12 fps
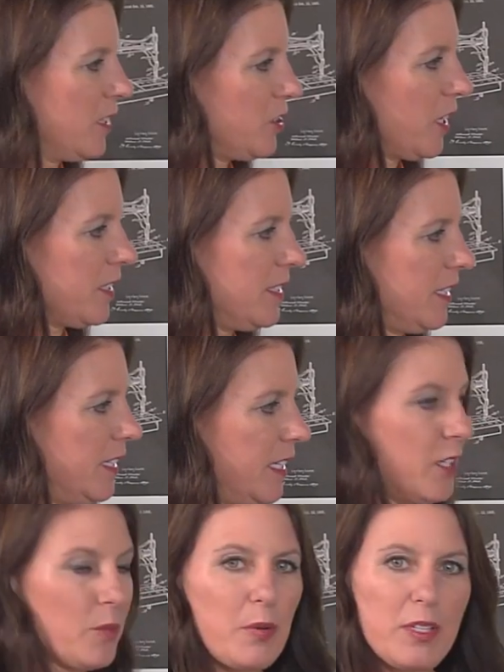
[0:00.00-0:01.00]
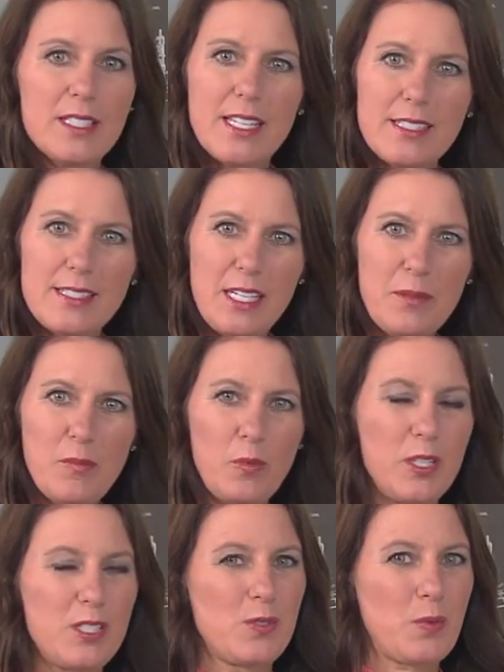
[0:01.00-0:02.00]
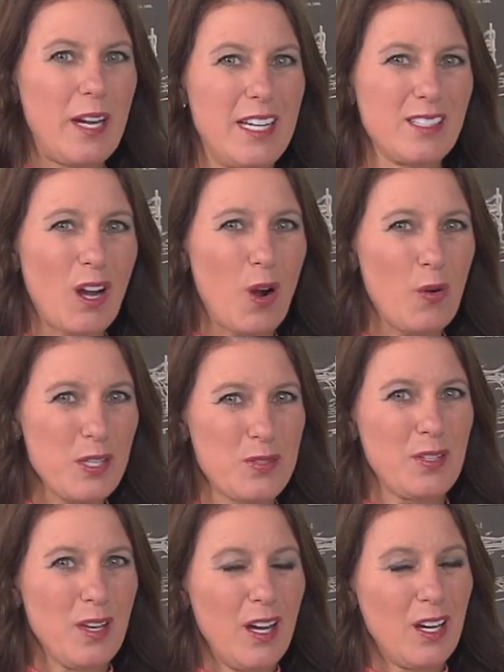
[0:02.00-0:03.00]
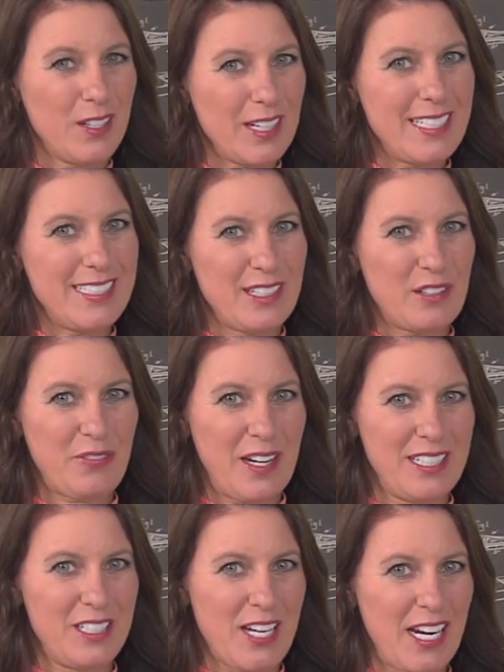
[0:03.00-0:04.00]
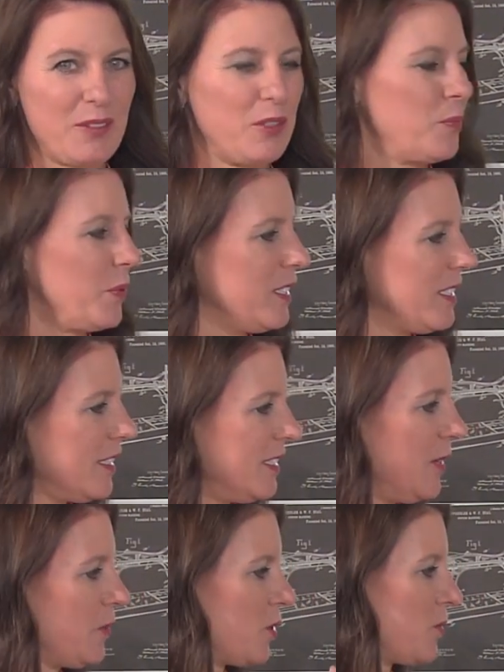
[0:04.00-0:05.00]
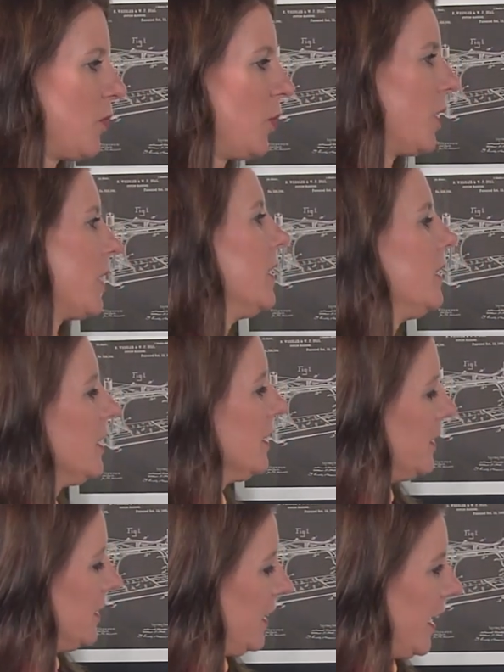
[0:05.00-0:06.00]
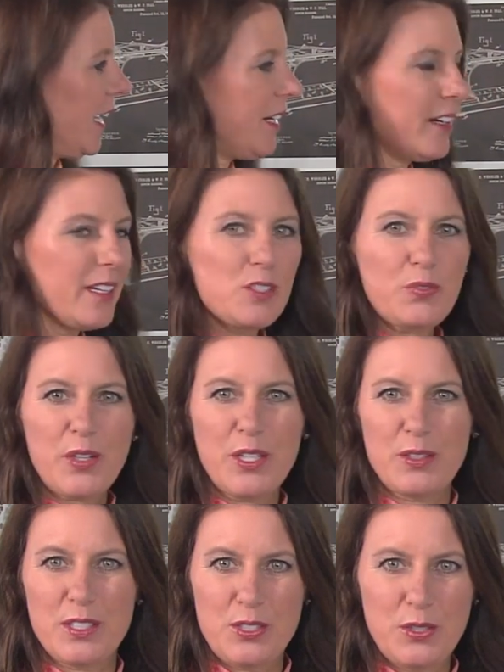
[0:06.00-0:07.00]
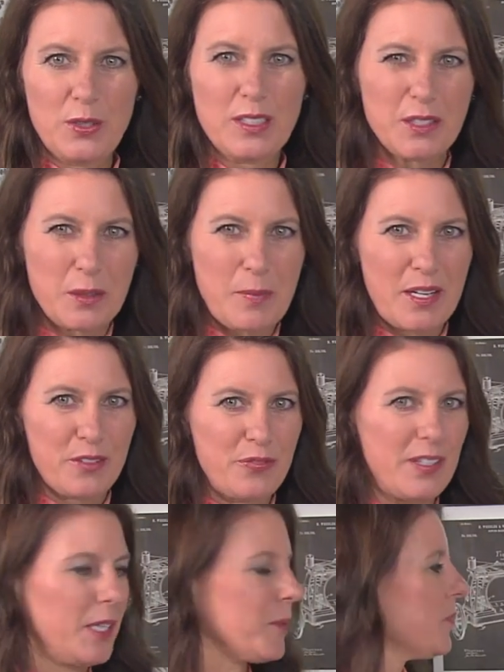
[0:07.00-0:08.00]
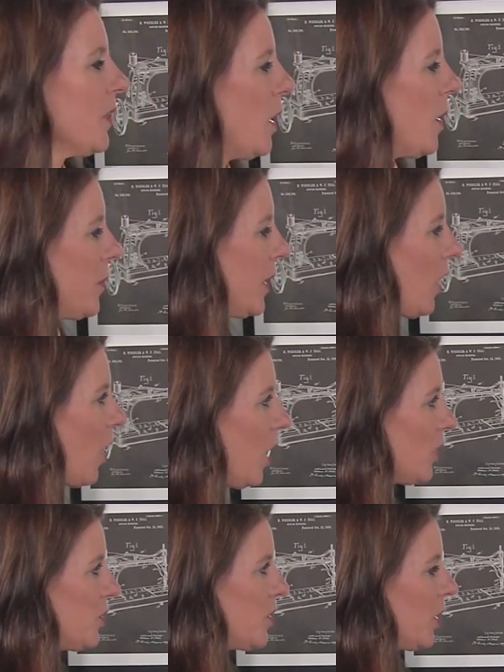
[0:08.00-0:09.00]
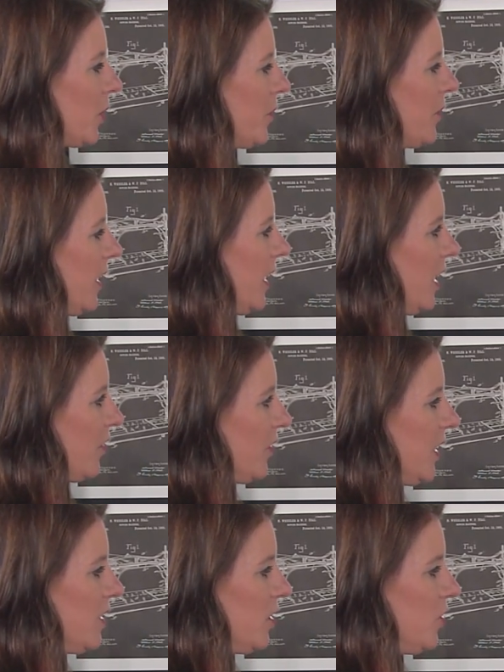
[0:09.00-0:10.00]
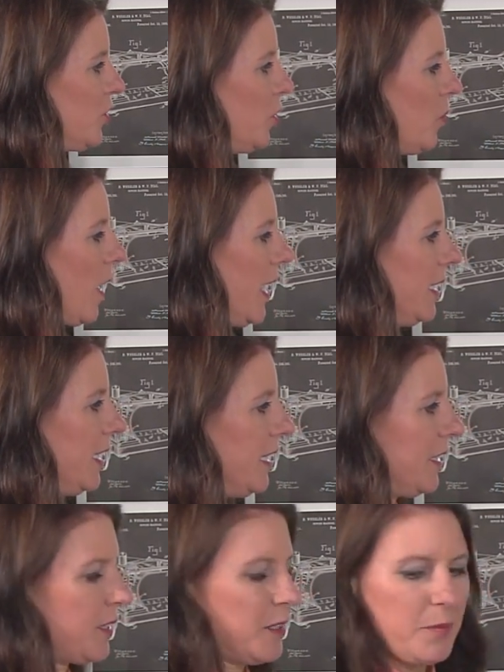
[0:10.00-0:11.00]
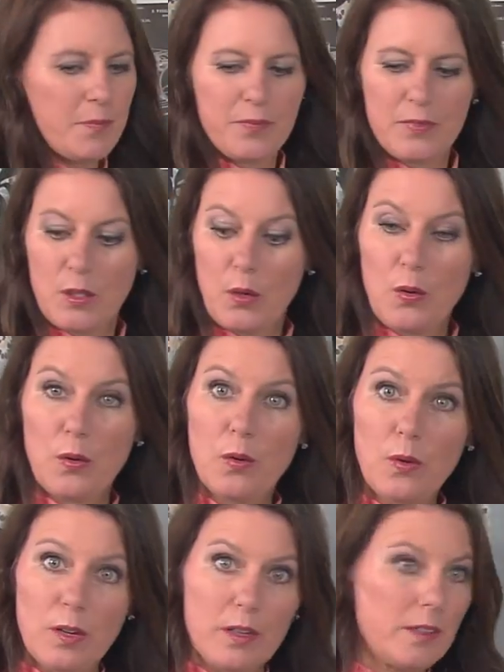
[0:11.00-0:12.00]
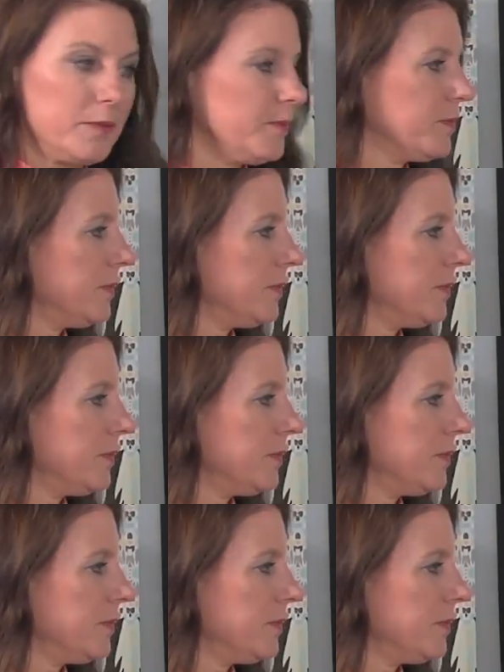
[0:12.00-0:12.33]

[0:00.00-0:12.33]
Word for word: adjusted in your princess seam, which is why it's always a good idea to find a jacket with a princess seam. There's more areas for you to do a little better fitting. But also, if this is too wide here, or